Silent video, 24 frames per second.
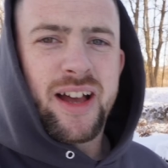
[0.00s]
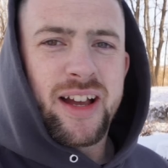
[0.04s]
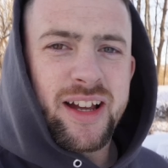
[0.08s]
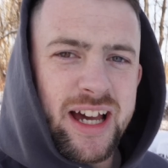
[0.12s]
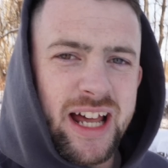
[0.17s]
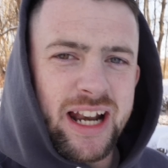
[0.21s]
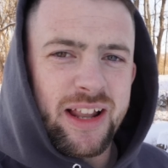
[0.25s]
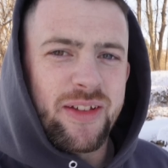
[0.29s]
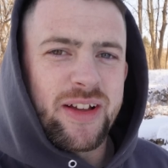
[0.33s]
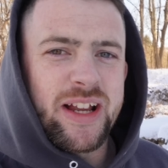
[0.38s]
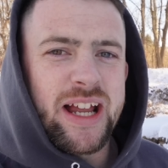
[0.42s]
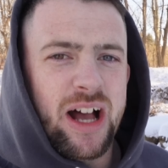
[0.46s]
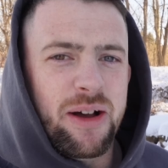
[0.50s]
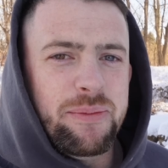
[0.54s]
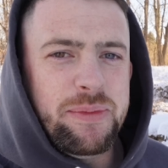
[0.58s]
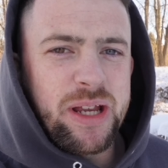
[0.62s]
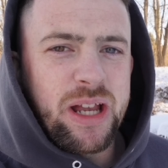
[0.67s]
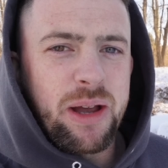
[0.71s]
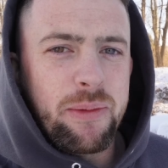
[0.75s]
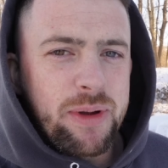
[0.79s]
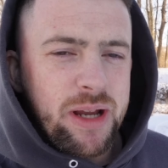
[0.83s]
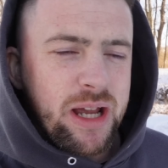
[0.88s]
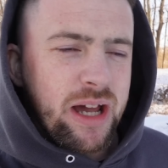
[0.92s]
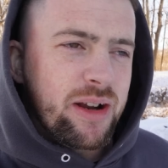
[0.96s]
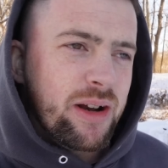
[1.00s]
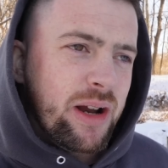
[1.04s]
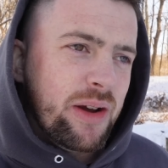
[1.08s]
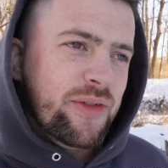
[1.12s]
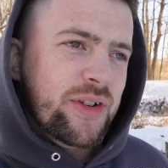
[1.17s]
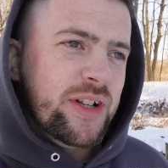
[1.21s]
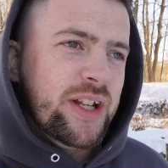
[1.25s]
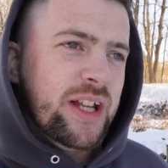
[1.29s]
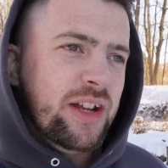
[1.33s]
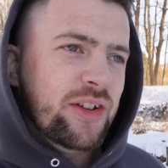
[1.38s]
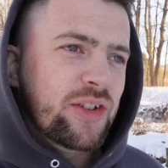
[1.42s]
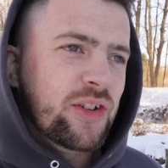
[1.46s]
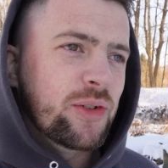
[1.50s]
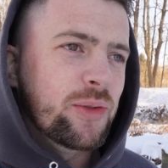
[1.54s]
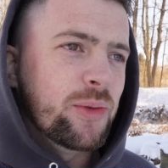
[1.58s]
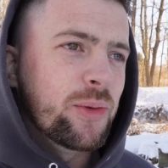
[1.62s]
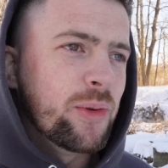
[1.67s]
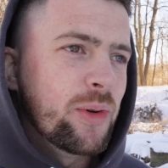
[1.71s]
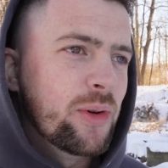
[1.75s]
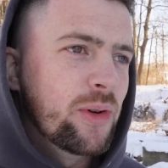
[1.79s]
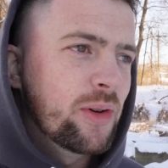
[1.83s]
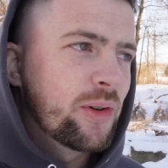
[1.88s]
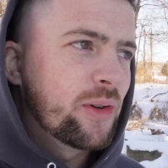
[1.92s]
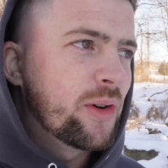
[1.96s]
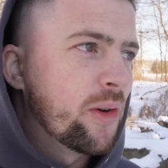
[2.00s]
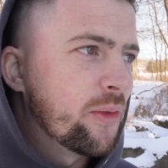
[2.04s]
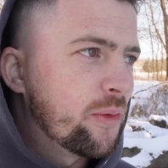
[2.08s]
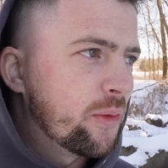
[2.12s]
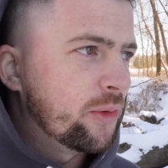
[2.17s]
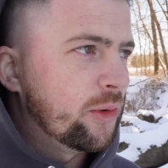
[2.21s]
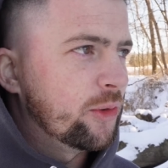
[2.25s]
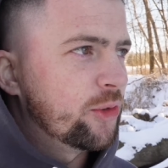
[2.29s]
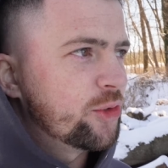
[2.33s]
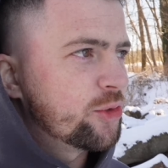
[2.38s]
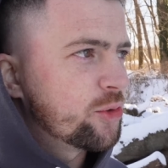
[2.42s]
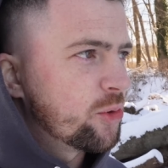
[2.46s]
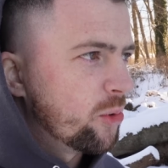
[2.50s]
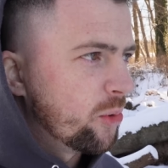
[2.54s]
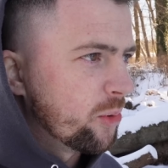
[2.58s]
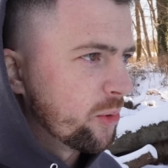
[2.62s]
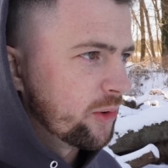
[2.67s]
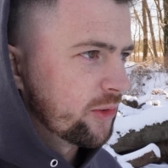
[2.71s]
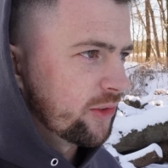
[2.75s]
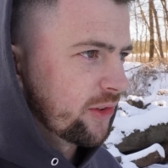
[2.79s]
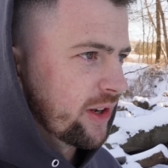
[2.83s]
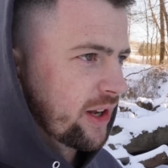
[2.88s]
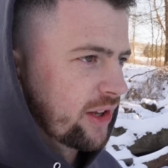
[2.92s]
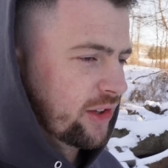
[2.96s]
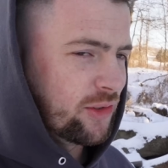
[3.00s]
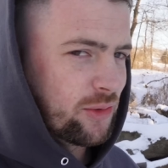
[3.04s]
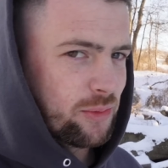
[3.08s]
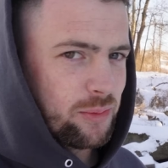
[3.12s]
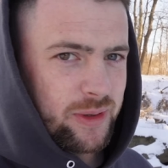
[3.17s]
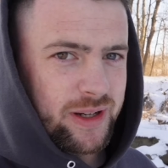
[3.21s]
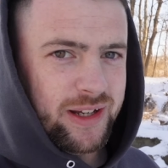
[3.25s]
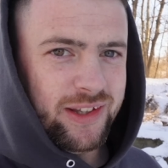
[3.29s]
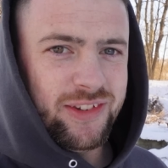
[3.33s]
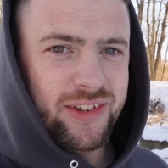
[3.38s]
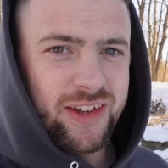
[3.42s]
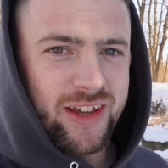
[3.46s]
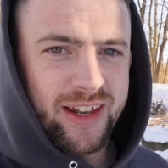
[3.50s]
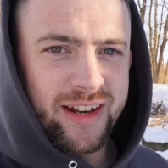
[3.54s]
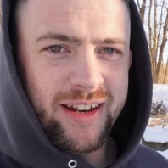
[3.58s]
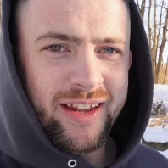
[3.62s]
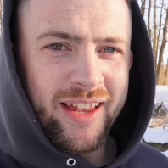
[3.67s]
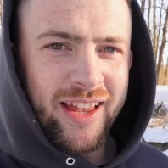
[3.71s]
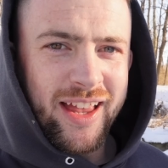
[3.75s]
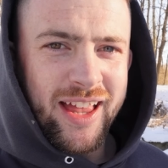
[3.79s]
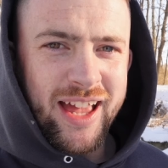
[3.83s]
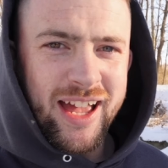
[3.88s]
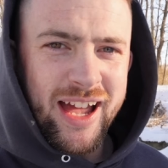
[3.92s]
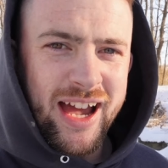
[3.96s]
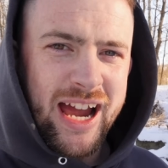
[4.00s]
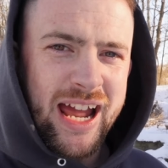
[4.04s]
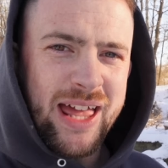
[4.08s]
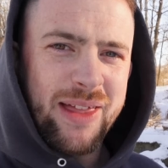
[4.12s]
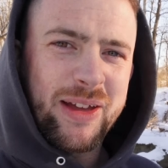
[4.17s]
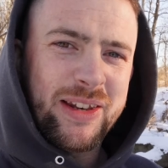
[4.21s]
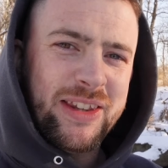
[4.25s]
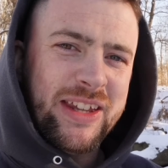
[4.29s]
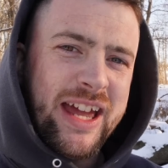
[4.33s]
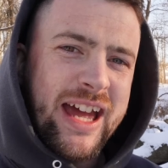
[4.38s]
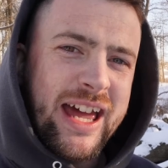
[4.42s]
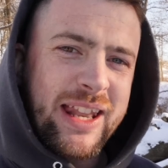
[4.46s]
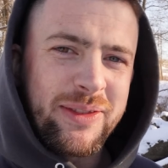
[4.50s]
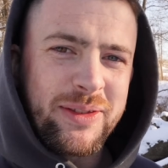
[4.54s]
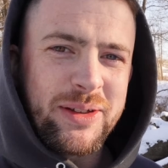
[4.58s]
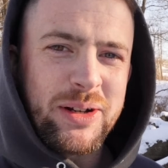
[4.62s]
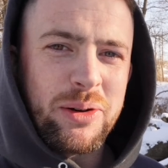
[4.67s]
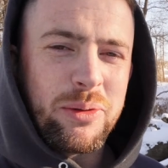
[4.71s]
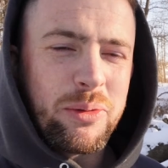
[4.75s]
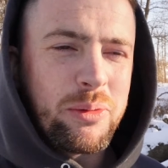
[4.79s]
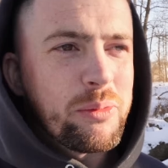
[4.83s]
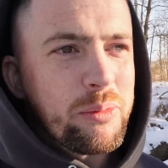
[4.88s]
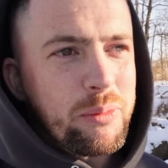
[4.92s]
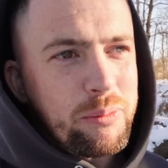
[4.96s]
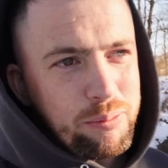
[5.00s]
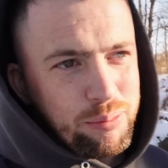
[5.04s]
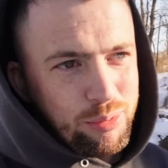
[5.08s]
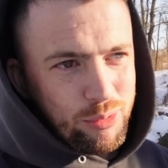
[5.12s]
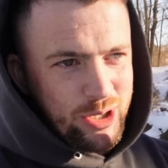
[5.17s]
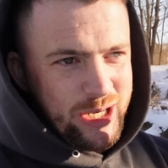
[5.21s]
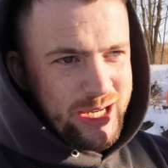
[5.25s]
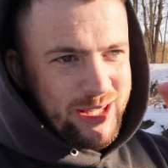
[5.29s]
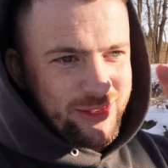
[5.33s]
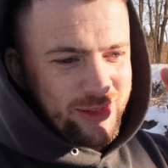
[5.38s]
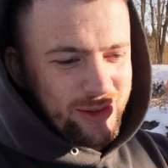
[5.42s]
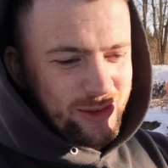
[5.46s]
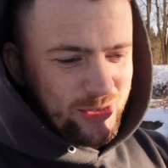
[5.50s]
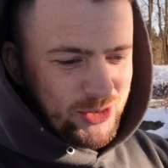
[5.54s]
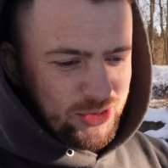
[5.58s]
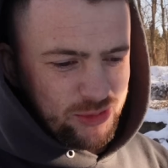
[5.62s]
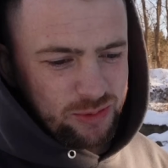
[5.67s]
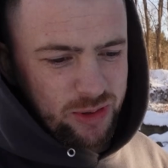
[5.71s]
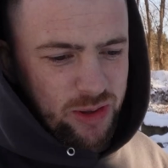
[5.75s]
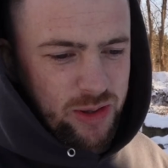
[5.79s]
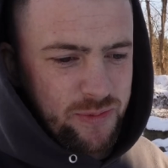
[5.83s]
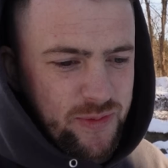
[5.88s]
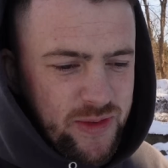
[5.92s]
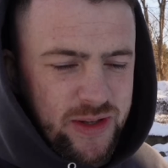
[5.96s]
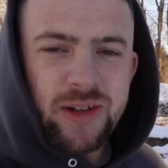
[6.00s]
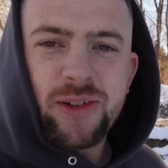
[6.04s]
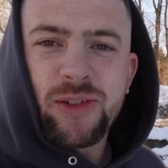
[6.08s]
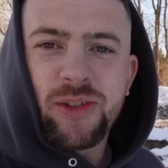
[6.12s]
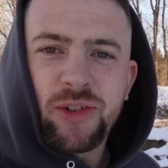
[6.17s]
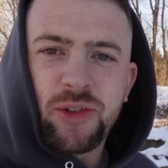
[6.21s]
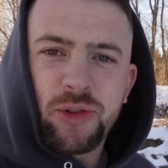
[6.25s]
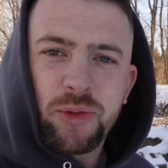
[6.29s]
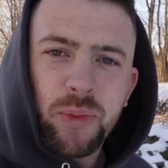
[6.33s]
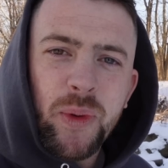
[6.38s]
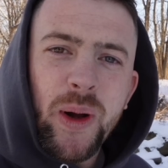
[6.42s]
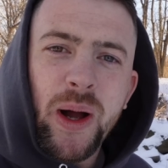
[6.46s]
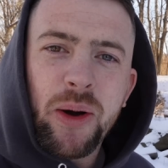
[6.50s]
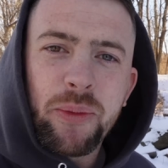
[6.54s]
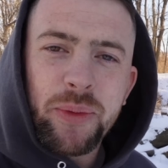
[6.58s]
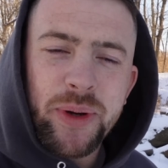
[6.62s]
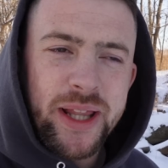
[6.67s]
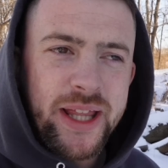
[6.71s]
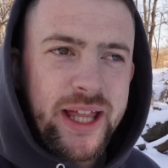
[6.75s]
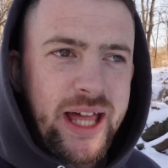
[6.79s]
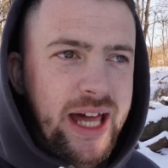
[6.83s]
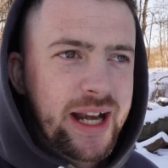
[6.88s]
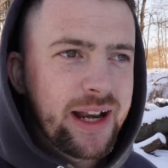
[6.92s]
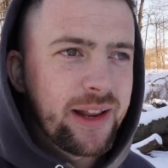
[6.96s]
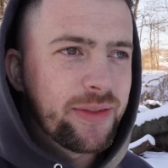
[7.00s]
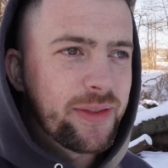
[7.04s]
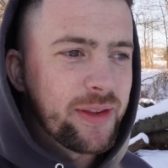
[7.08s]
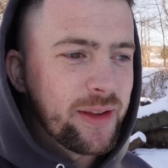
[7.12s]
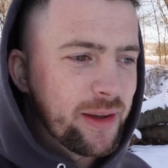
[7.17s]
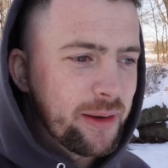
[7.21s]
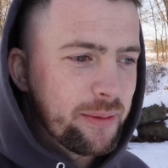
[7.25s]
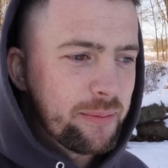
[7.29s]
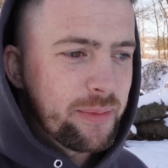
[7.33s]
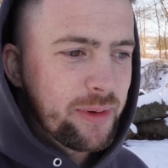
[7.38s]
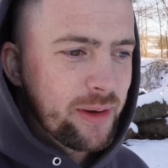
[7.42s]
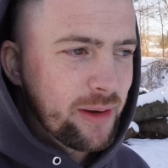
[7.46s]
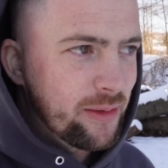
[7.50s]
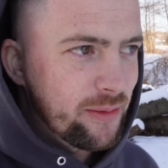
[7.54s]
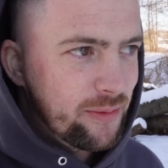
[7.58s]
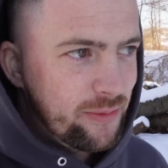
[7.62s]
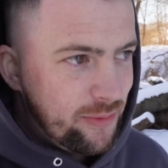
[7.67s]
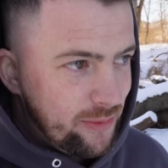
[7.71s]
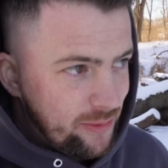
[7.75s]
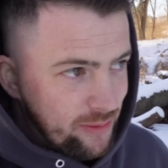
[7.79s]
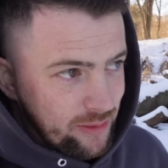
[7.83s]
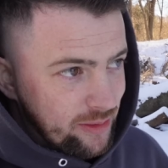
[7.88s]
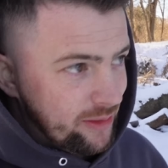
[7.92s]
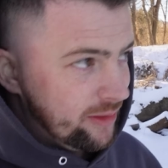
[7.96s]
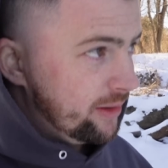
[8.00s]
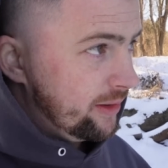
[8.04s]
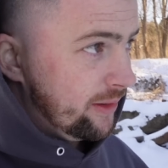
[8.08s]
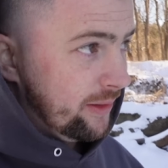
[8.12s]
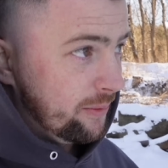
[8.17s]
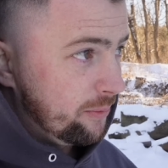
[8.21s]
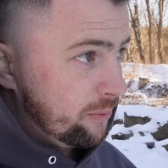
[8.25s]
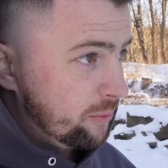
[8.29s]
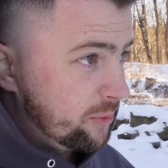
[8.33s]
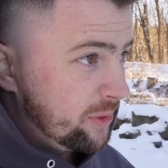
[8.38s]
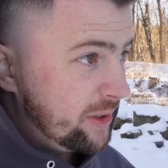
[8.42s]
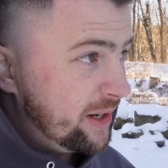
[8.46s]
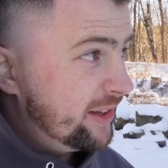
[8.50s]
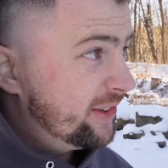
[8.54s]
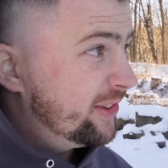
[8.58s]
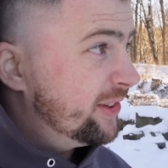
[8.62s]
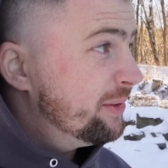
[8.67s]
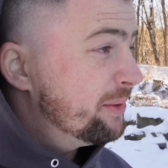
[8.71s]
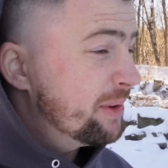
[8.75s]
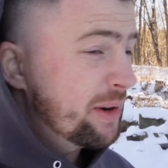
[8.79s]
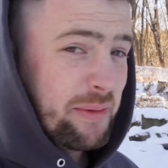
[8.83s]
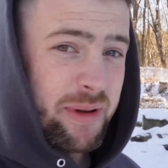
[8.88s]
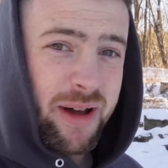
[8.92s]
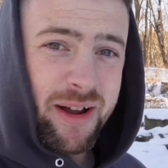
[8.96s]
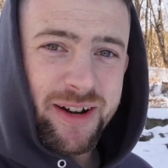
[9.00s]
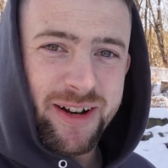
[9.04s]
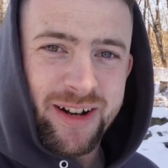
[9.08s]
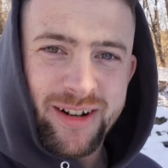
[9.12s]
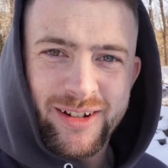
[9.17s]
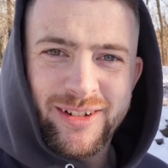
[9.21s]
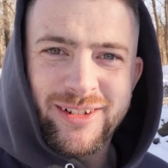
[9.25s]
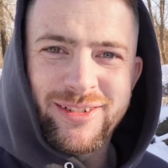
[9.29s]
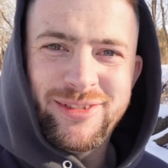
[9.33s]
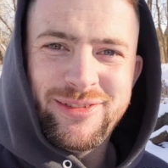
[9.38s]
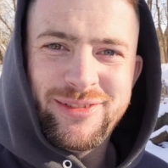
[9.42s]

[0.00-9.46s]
Kind of like how me coming out here every day to go for a little stroll is a nice reset. I like to add little breathers throughout the videos as well when I edit them of what I see when I'm out here.